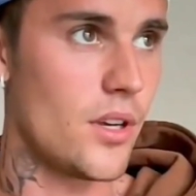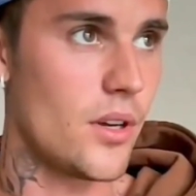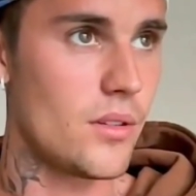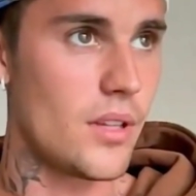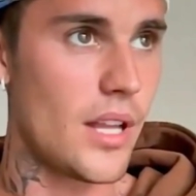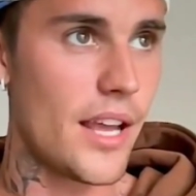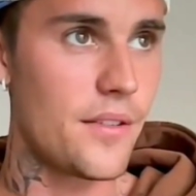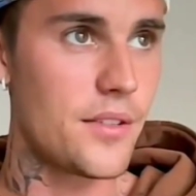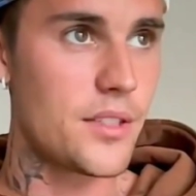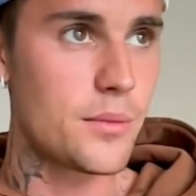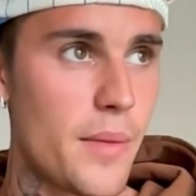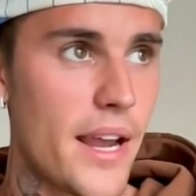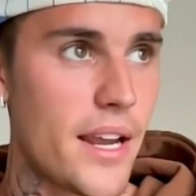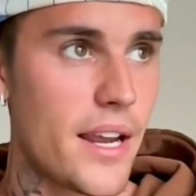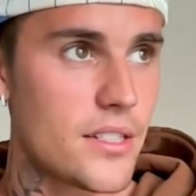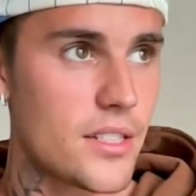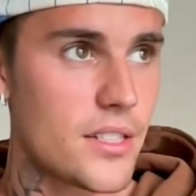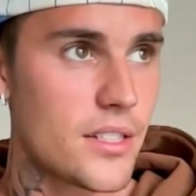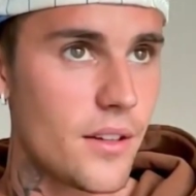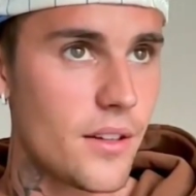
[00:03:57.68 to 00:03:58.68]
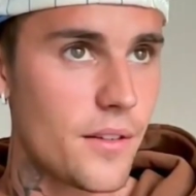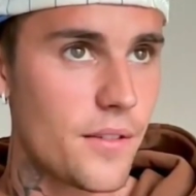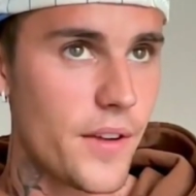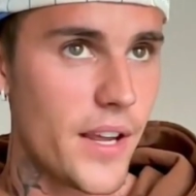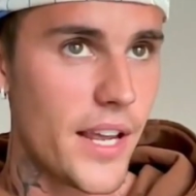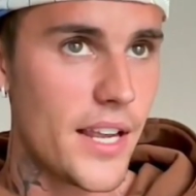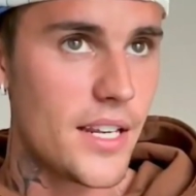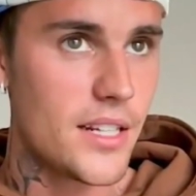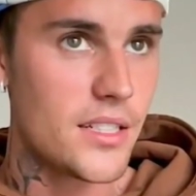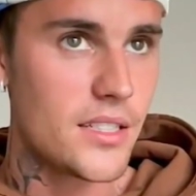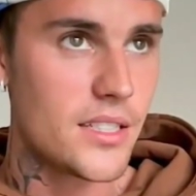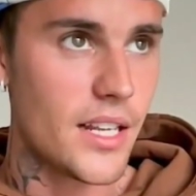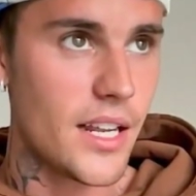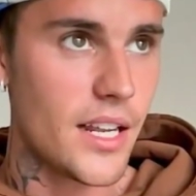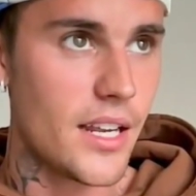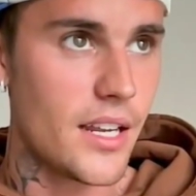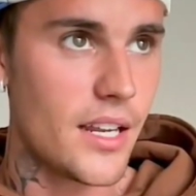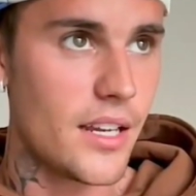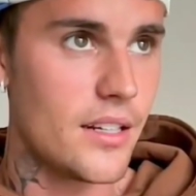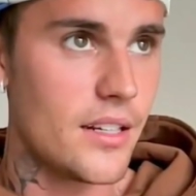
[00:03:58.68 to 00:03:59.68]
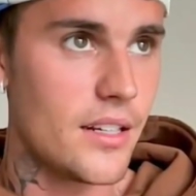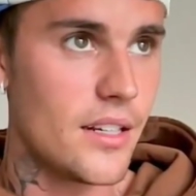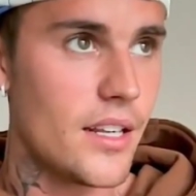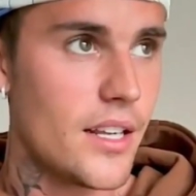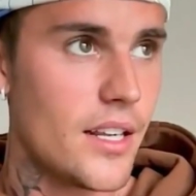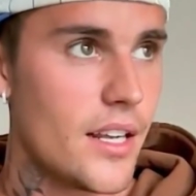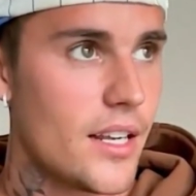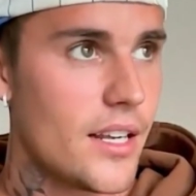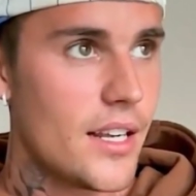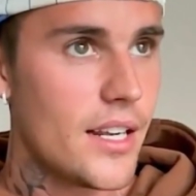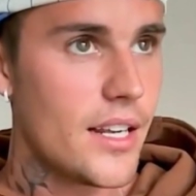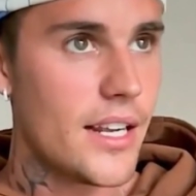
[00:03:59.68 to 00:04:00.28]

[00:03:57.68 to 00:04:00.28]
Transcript: and opted for satisfaction over Justin